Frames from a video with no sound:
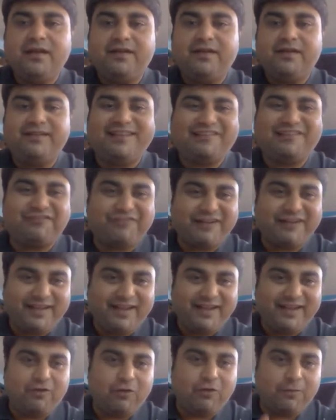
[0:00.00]

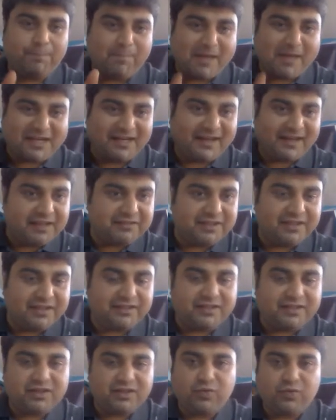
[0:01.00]
restricting or paralyzing
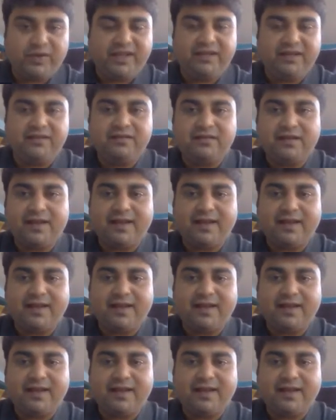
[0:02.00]
the queen,